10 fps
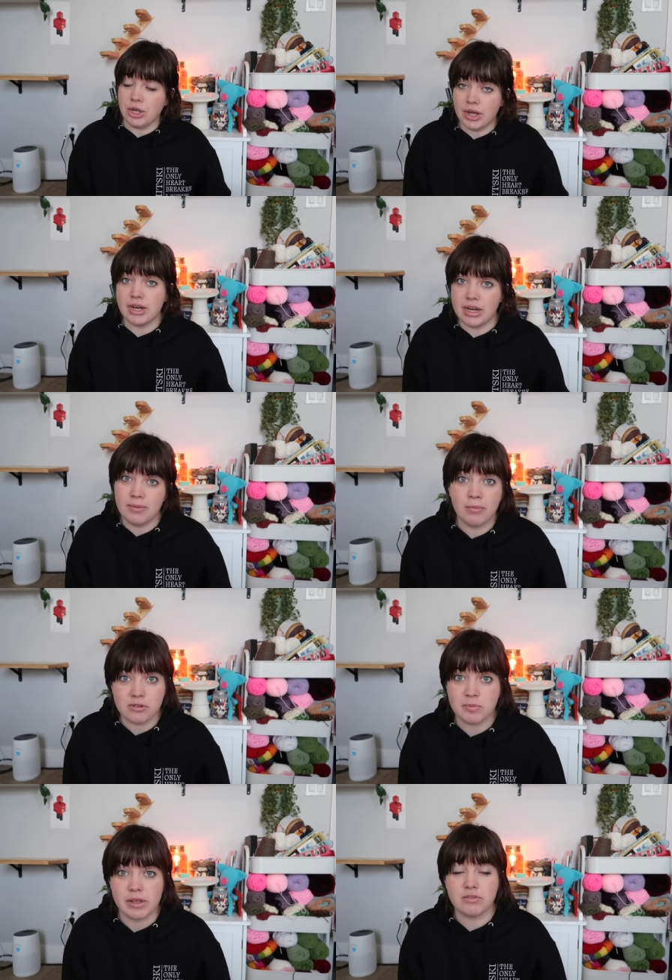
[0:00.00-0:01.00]
you kind of need more
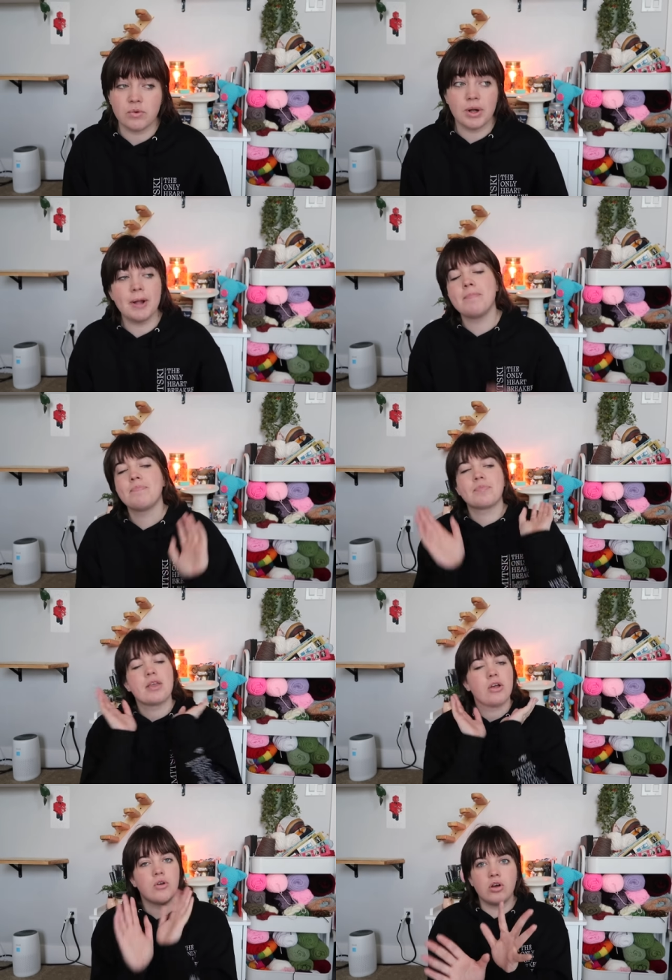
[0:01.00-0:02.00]
space for it.
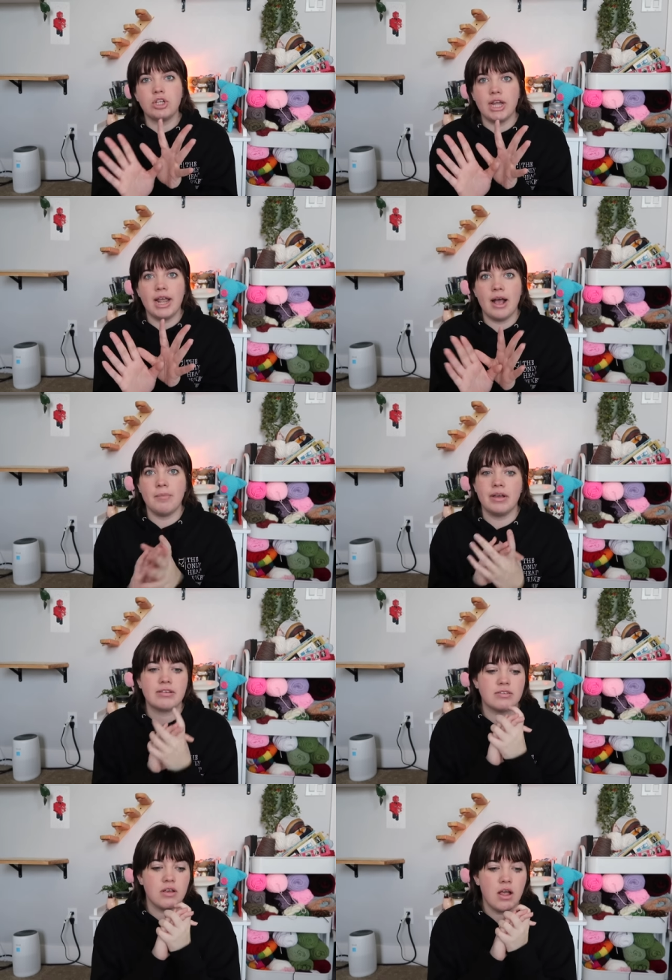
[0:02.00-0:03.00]
Crocheted
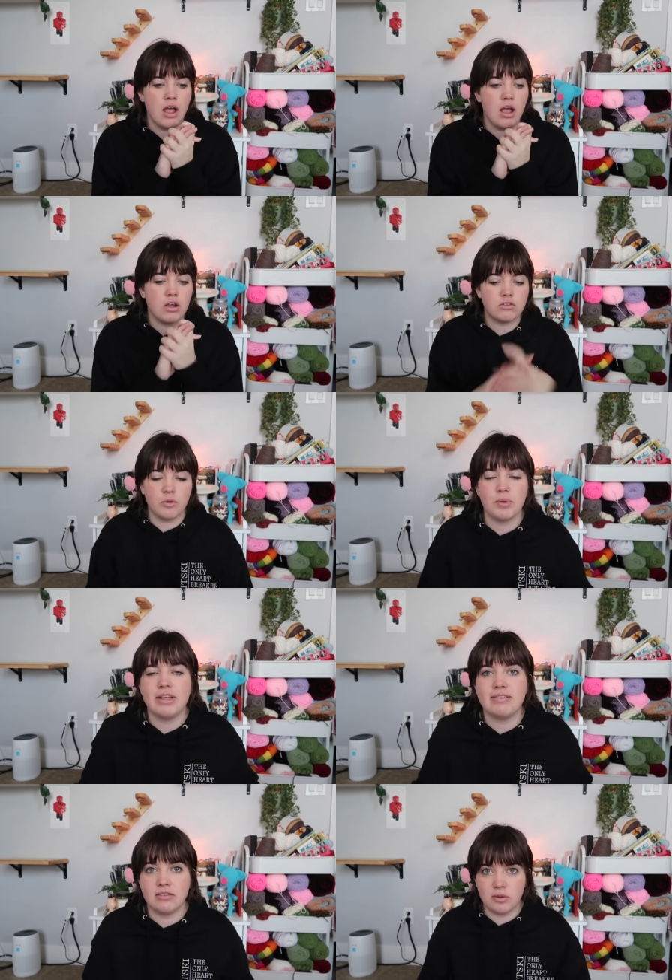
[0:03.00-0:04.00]
hammocks, super
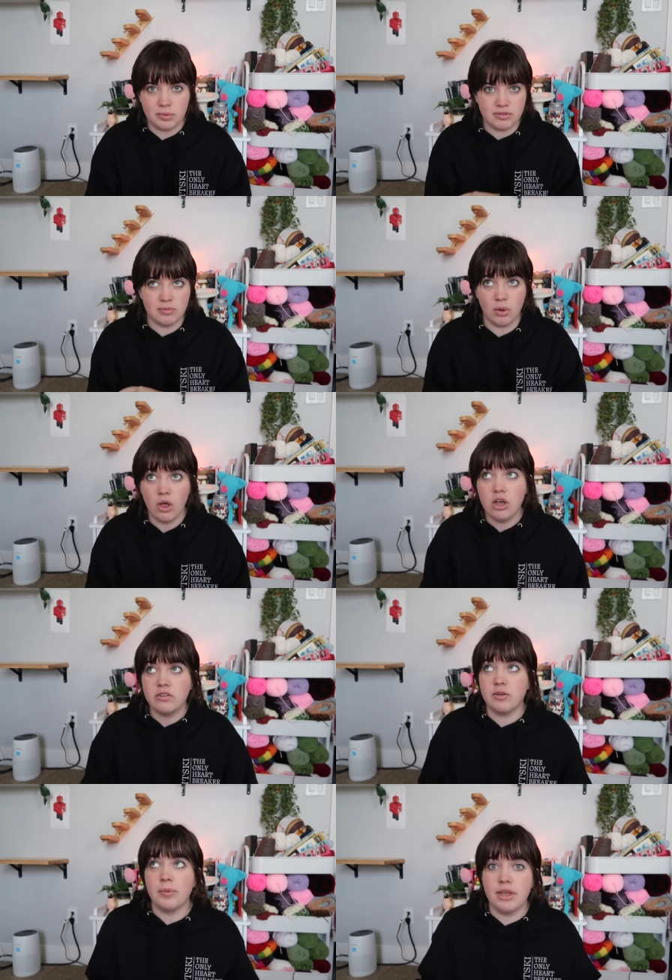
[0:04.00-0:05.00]
easy, super simple,
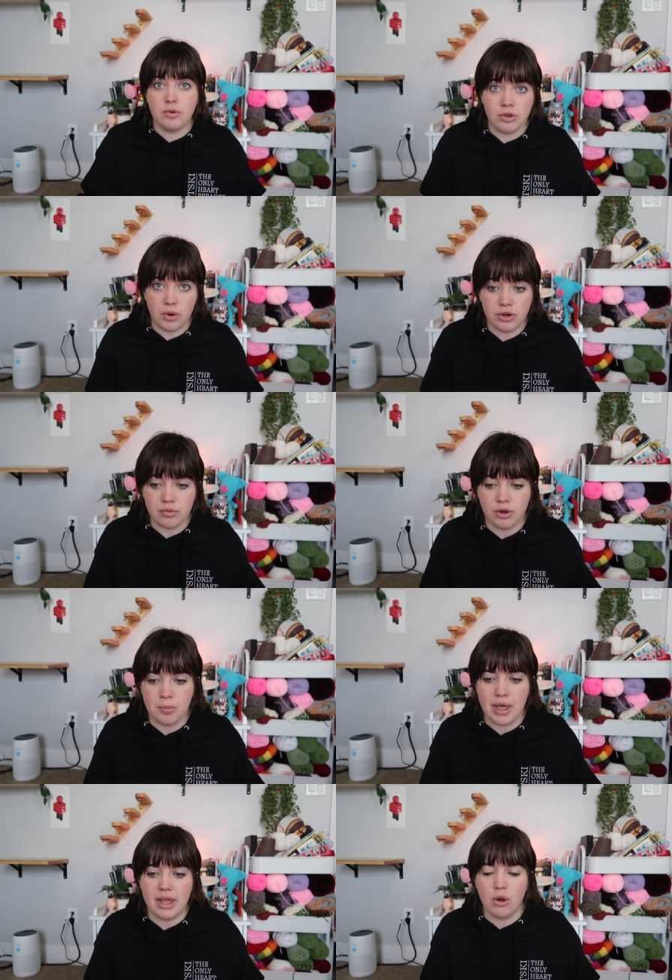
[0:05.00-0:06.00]
super cute to go in your
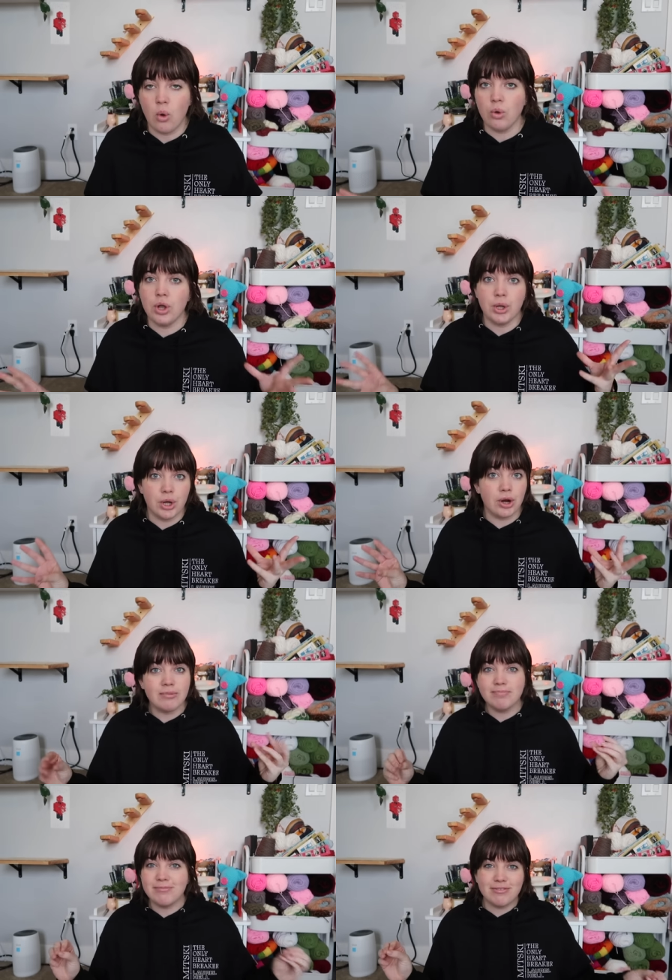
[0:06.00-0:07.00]
room and hold all your
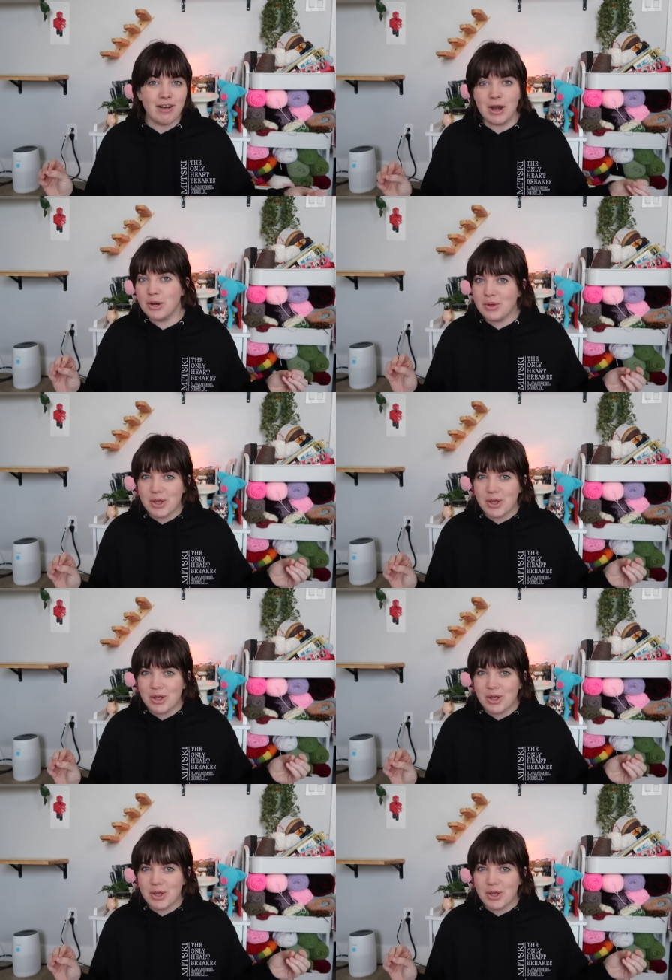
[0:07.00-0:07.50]
fun new